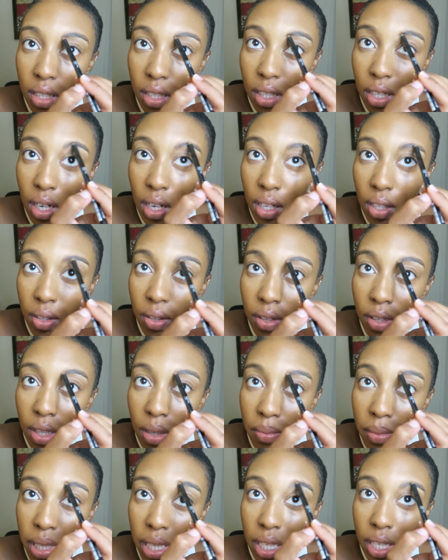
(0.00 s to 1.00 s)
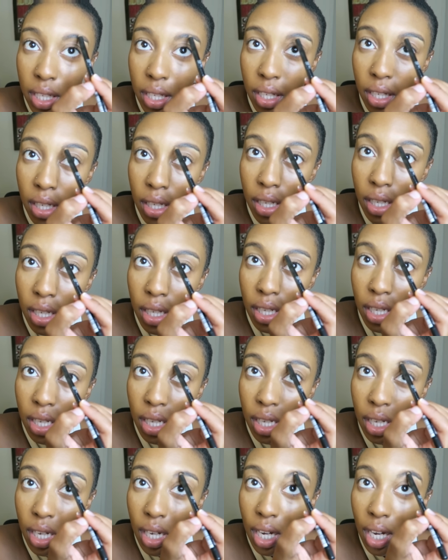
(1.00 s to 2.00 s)
color them in
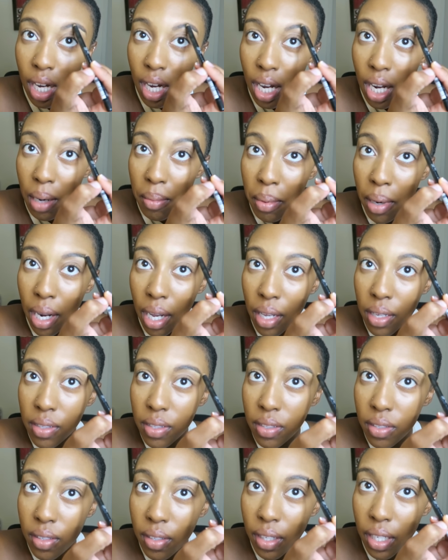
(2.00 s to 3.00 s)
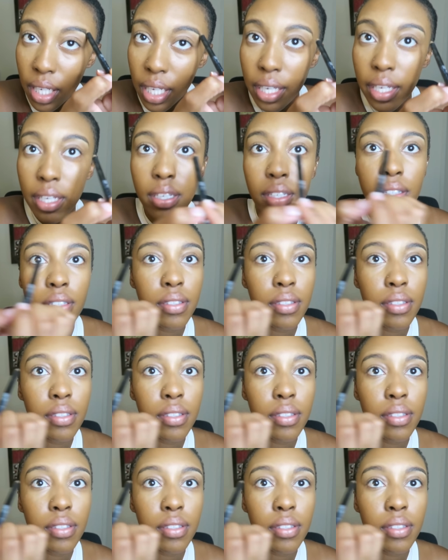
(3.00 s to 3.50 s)
eyebrows, okay?